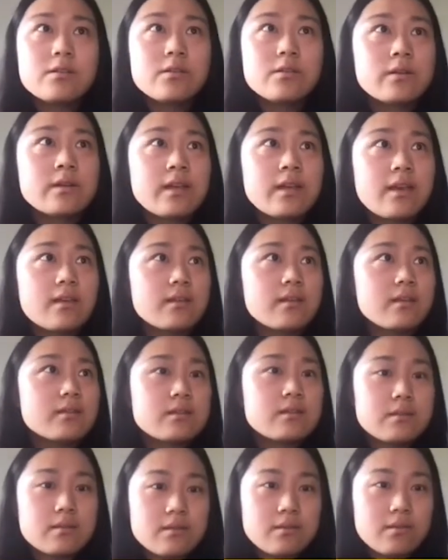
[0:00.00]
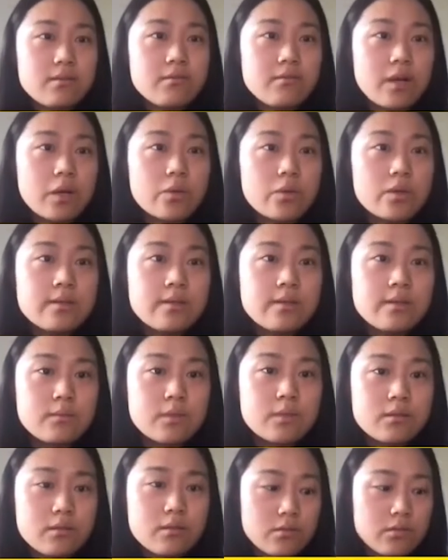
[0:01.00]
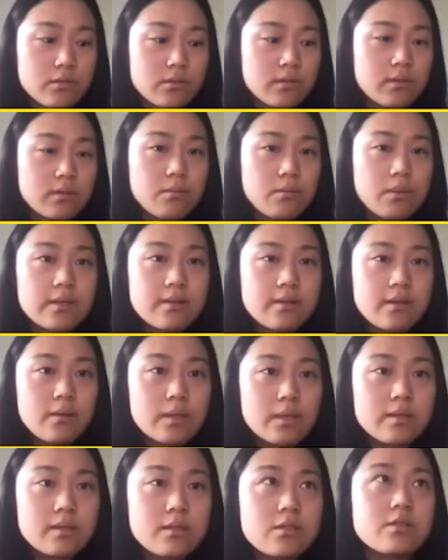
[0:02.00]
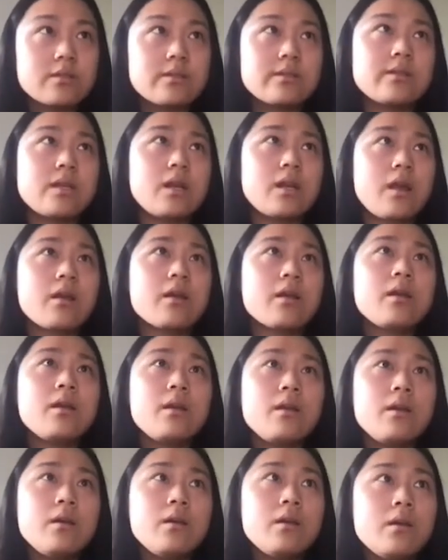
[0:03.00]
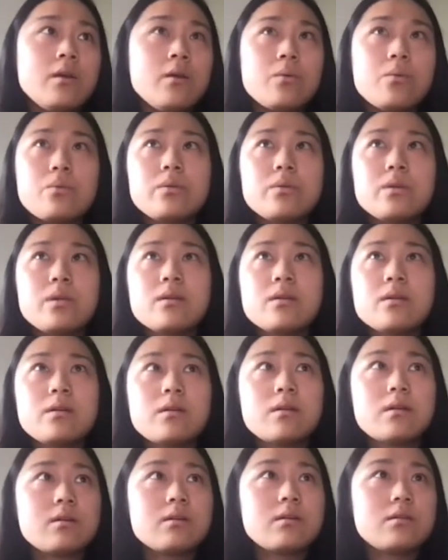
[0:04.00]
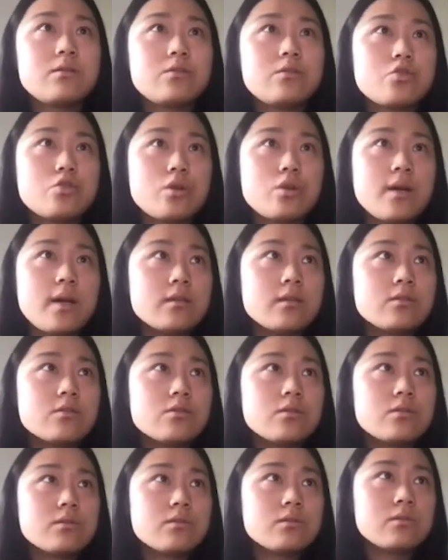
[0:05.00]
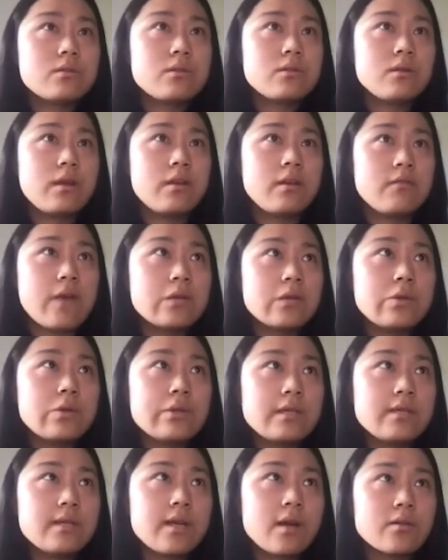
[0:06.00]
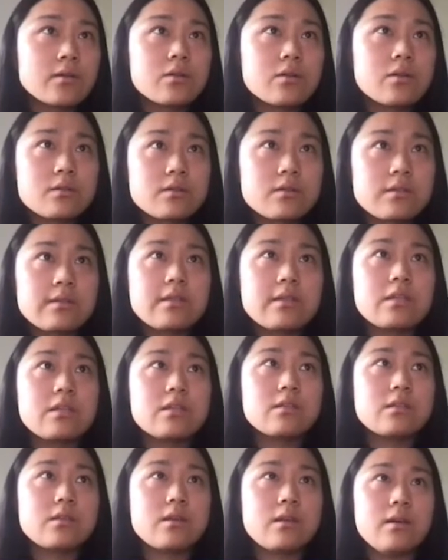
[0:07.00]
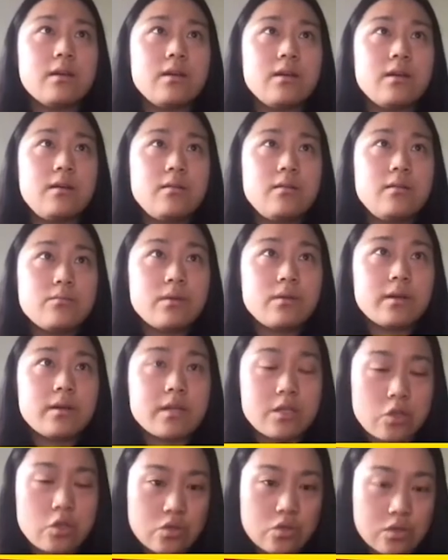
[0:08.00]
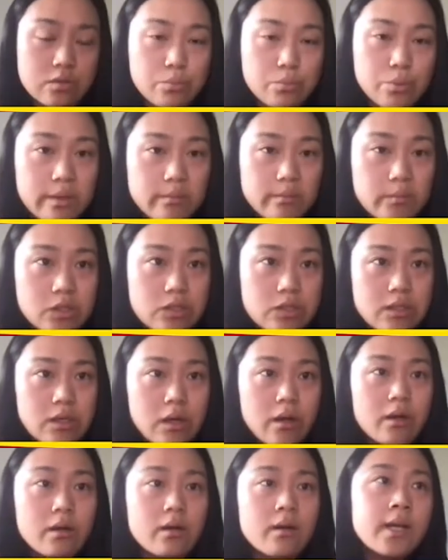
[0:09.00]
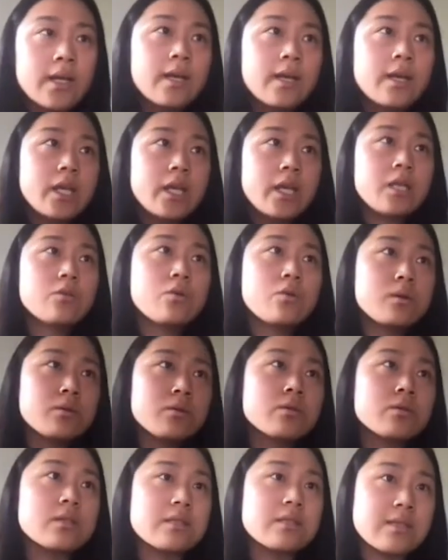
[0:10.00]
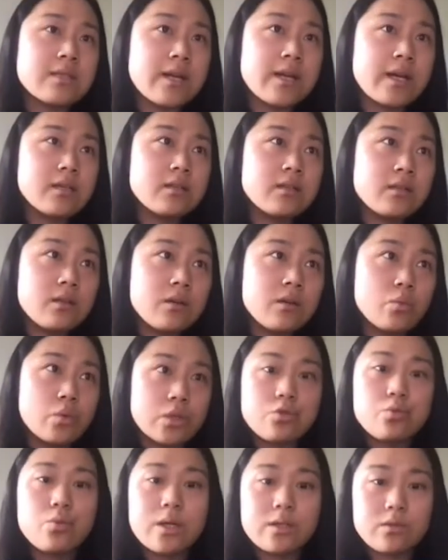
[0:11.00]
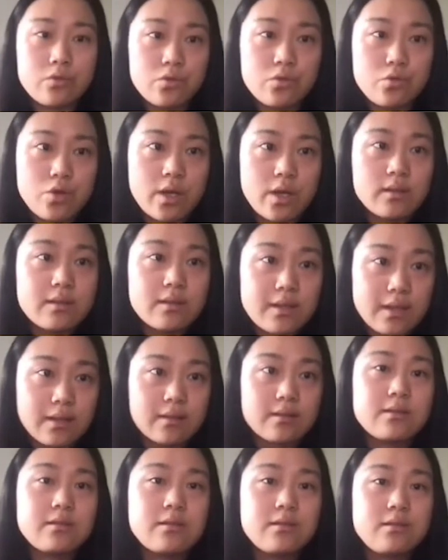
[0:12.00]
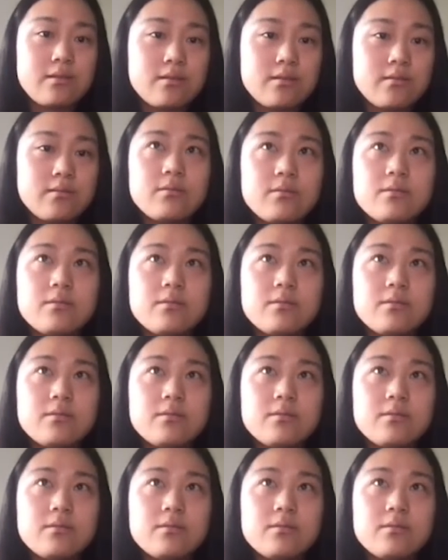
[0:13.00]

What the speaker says: So again, it's very similar to the Bayesian optimization setting. We are trying to evaluate how good these continuous parameters are in order to decide which one to train next.